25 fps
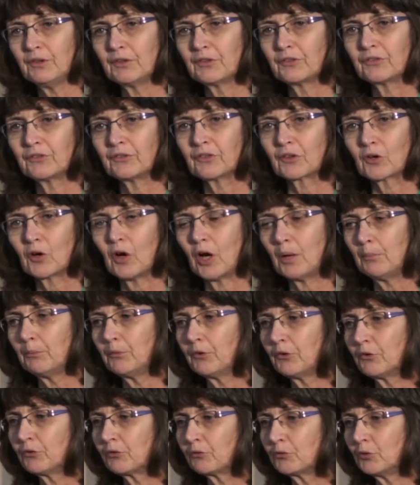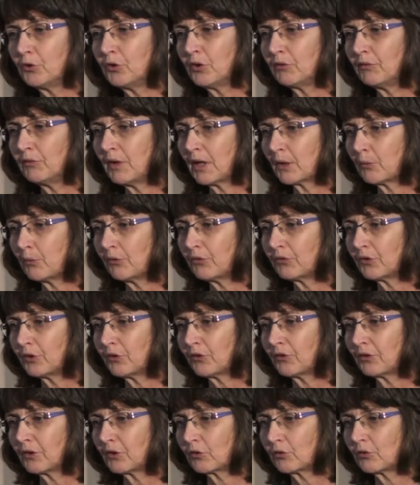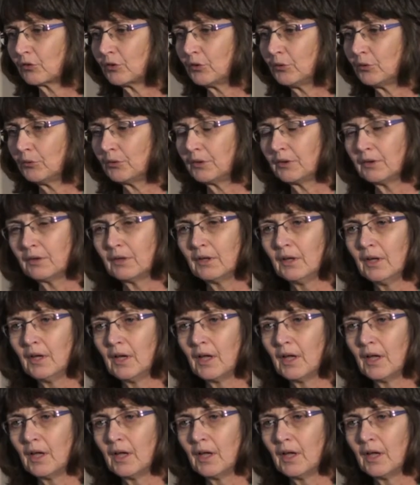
this is the commonest route of acquisition in children,